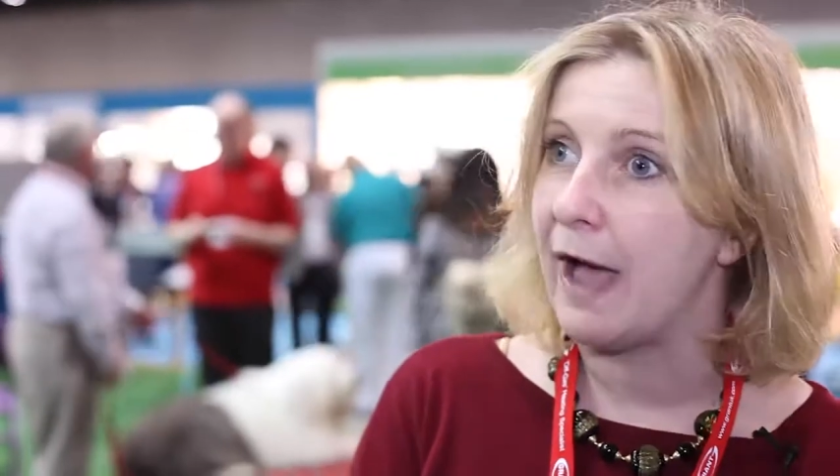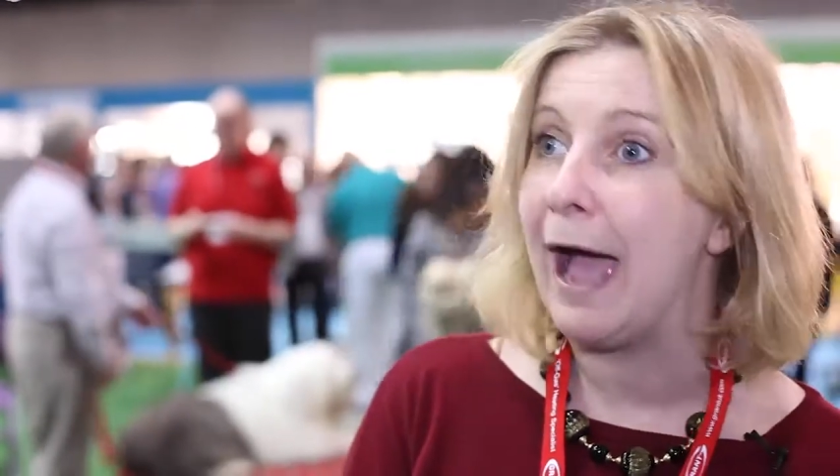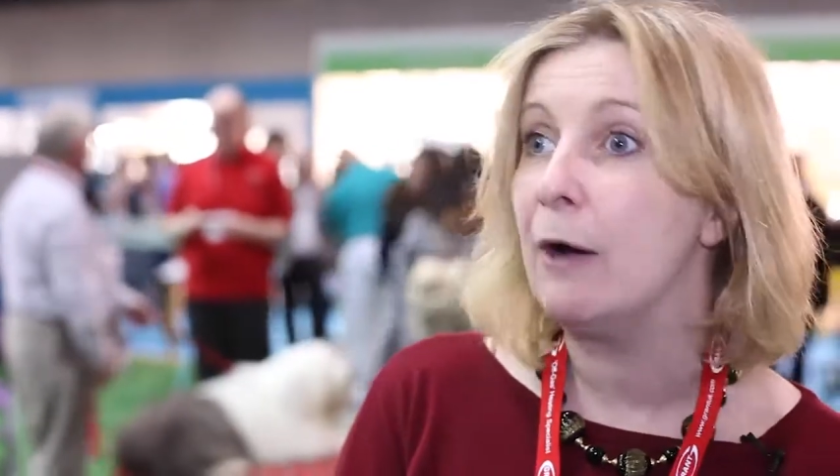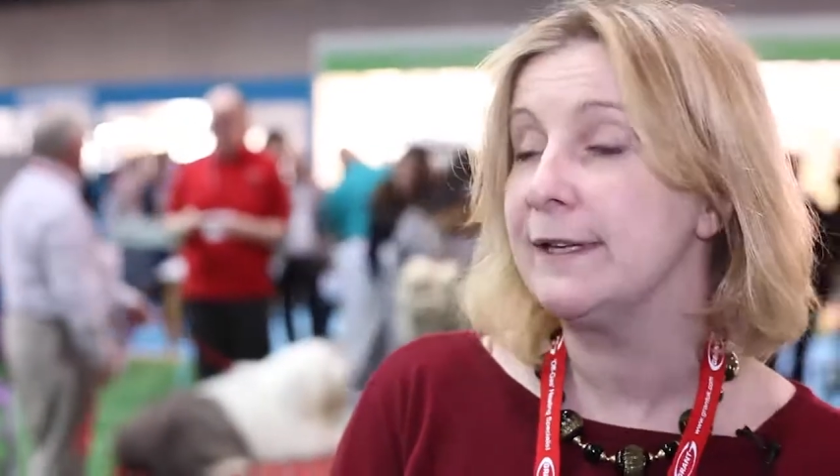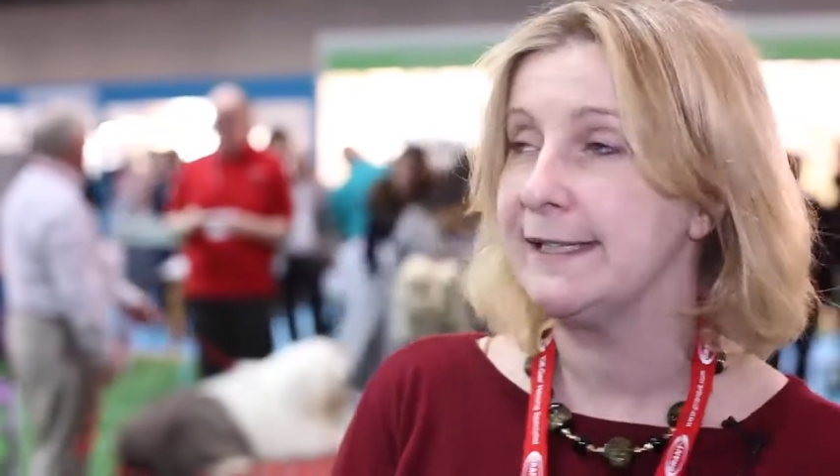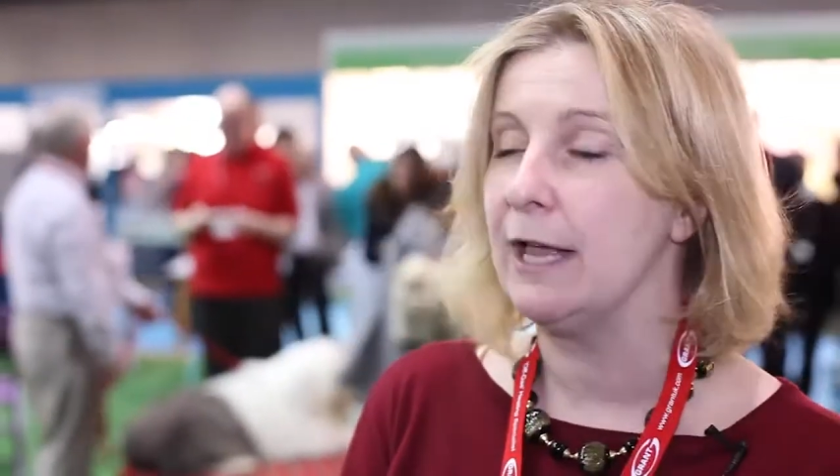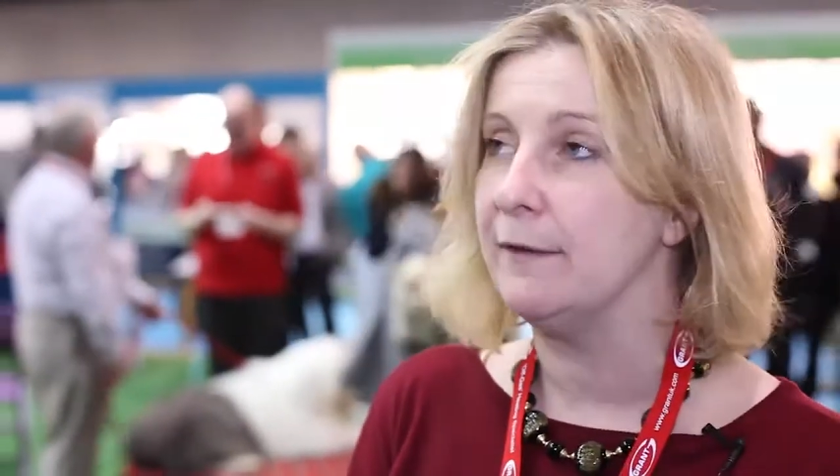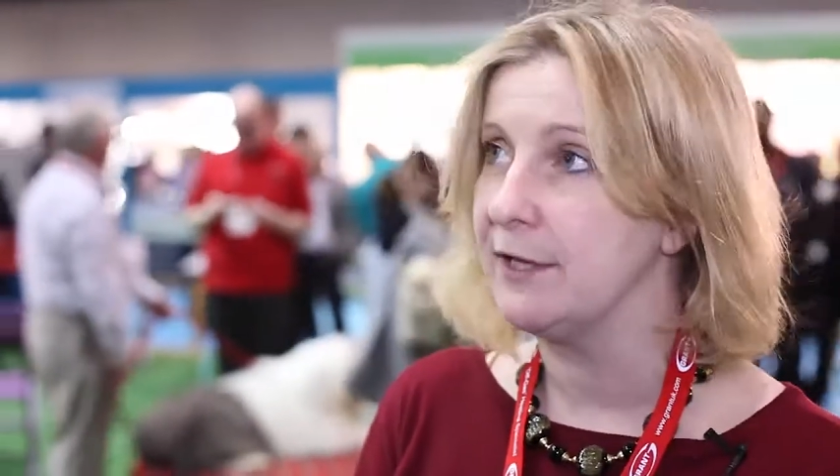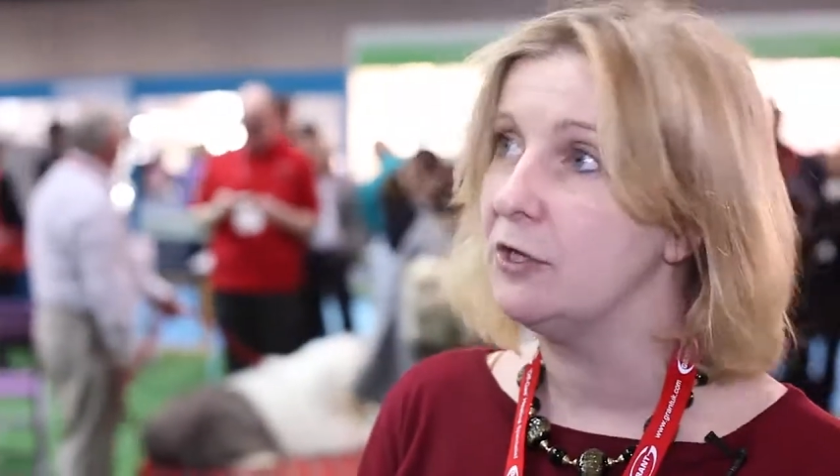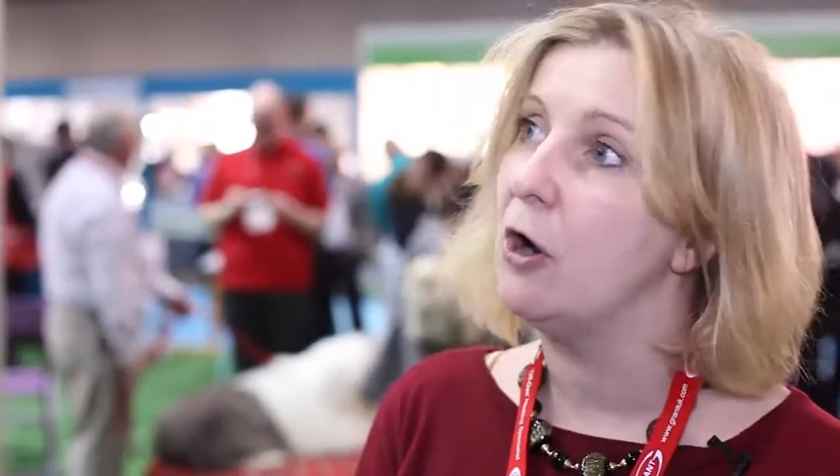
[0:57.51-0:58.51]

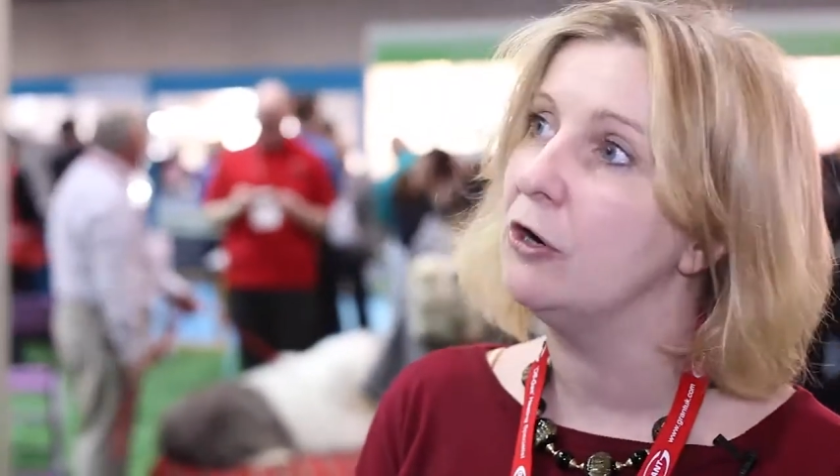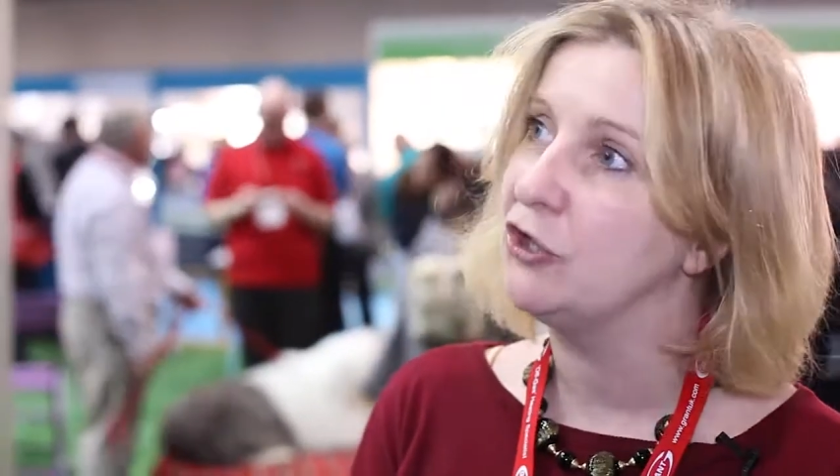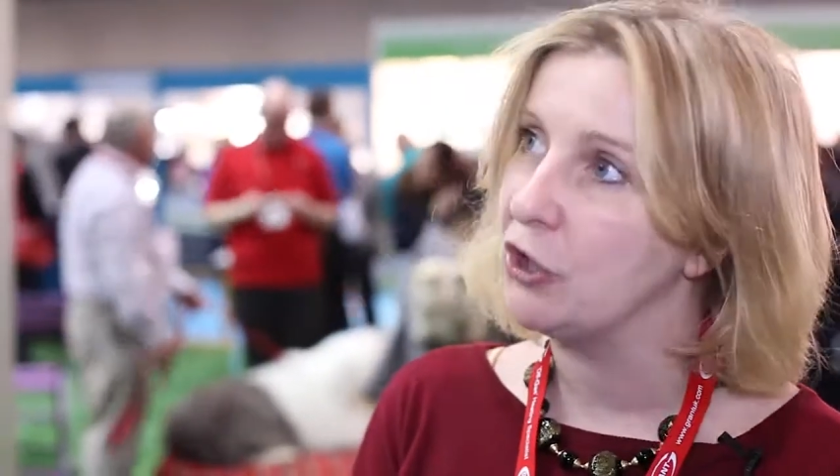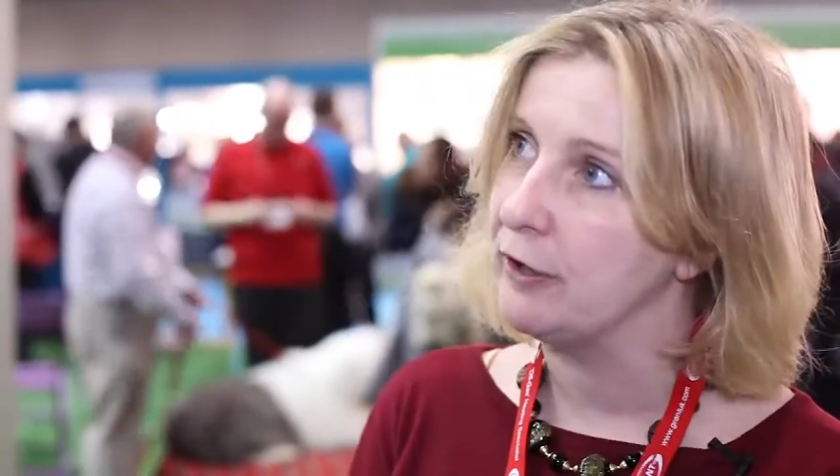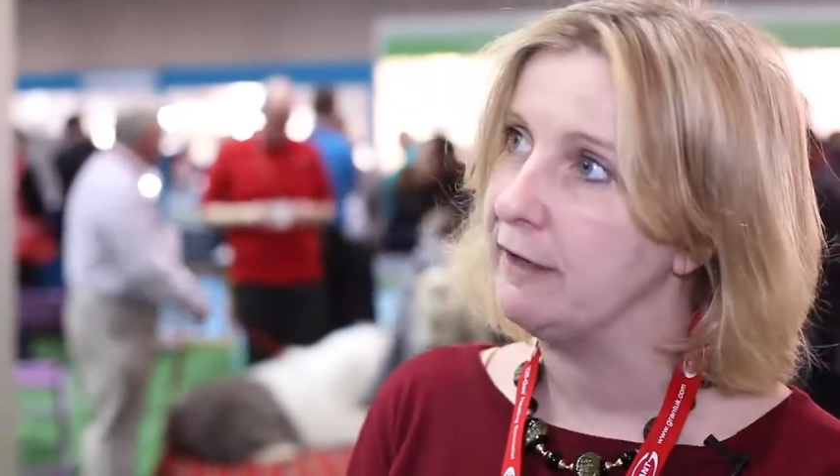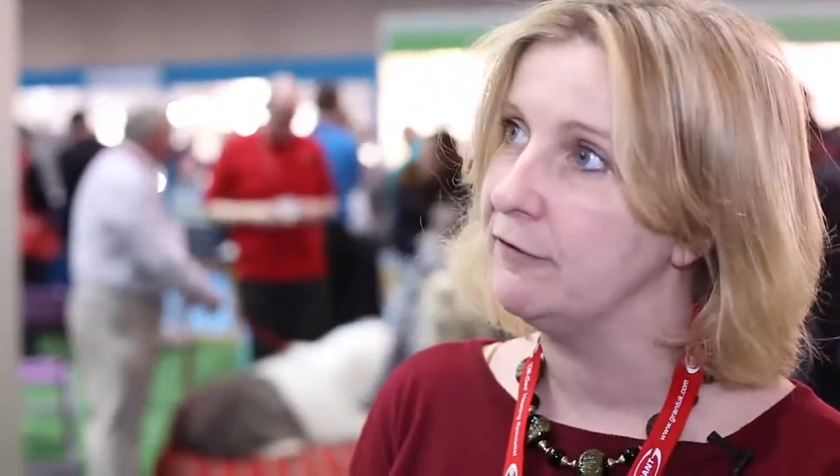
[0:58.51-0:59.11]
ourselves and our journey